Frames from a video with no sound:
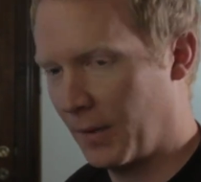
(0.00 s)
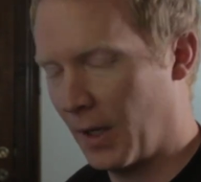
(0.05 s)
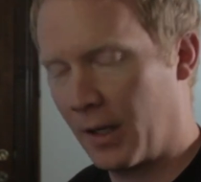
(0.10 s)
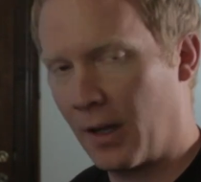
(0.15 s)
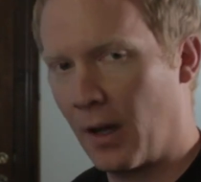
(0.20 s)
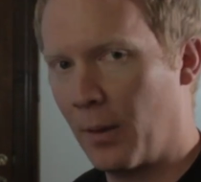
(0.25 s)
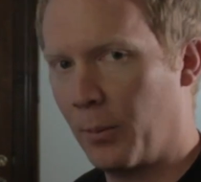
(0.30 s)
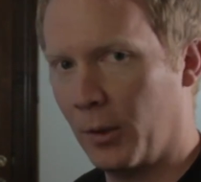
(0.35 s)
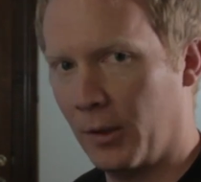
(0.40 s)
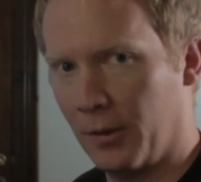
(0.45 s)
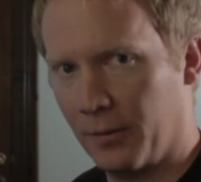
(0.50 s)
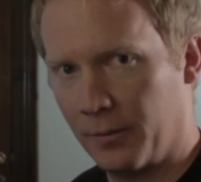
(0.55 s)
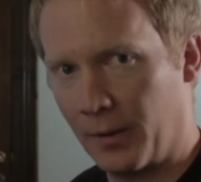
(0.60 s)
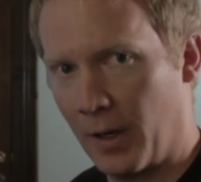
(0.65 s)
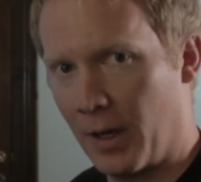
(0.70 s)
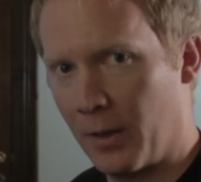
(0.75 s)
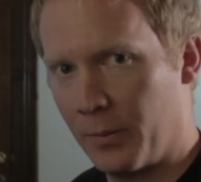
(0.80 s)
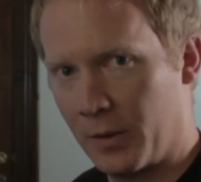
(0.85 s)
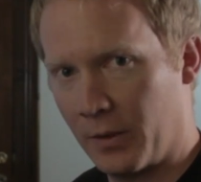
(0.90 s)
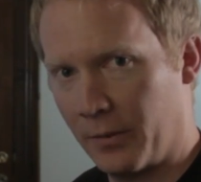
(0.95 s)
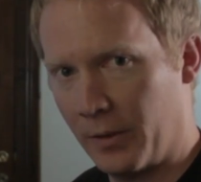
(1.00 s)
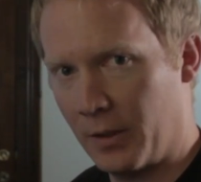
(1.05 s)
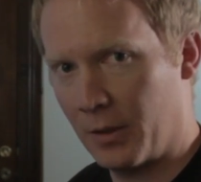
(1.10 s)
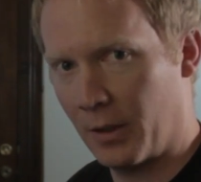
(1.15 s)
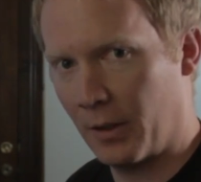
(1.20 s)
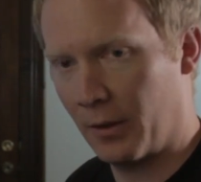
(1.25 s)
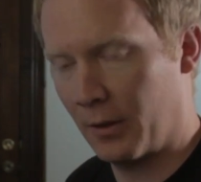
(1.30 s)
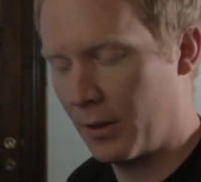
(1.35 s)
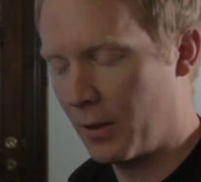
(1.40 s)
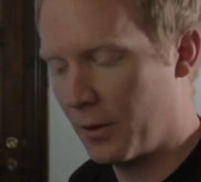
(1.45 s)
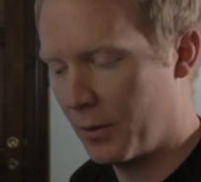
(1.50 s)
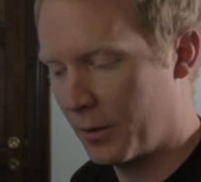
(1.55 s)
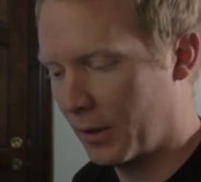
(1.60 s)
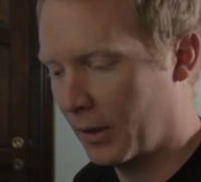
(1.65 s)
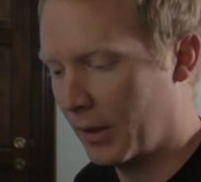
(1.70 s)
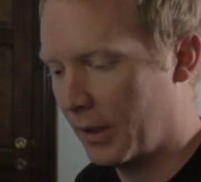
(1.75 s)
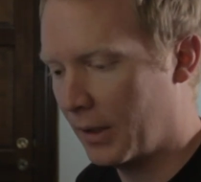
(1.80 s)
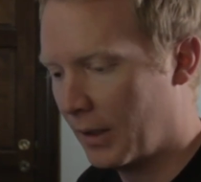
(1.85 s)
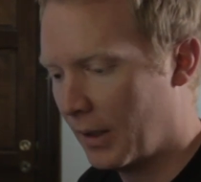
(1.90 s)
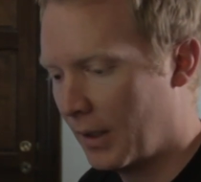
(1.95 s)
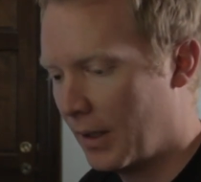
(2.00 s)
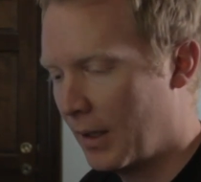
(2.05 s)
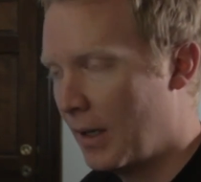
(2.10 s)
a couple of frames of each other usually